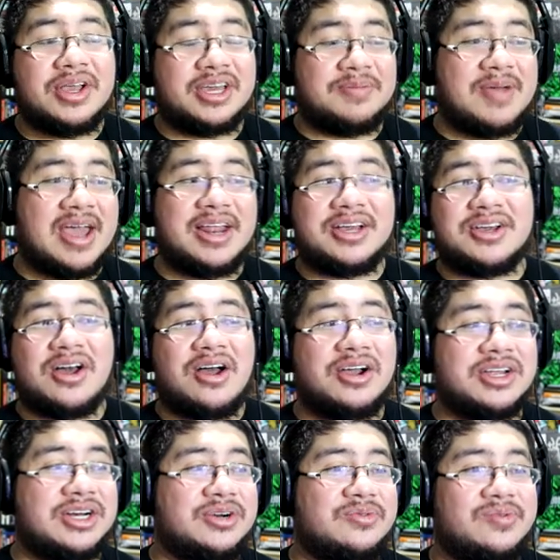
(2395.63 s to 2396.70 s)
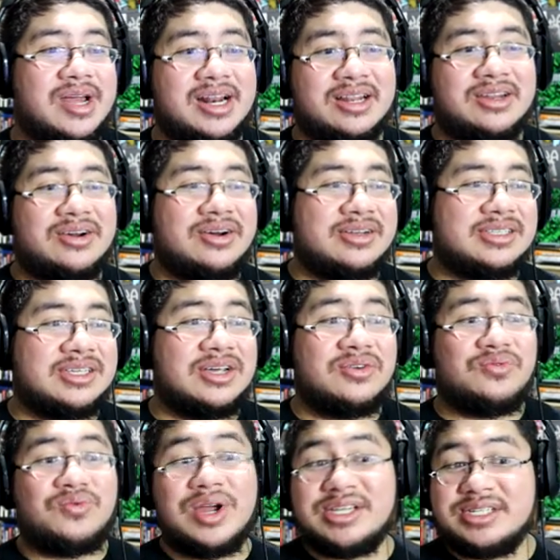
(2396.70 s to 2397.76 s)
Command and Conquer, Red Alert,
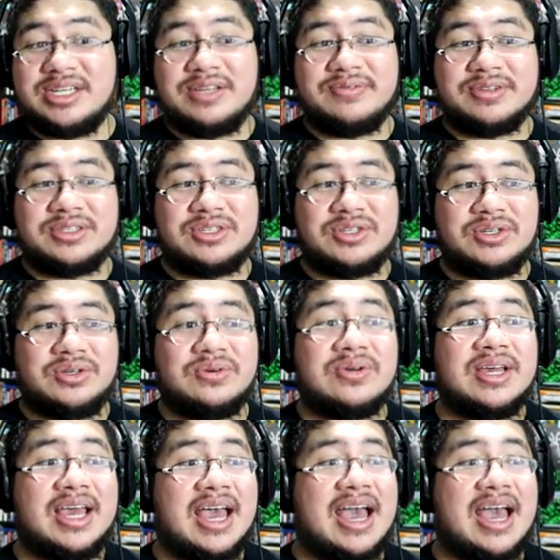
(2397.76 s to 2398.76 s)
Resident Evil 2,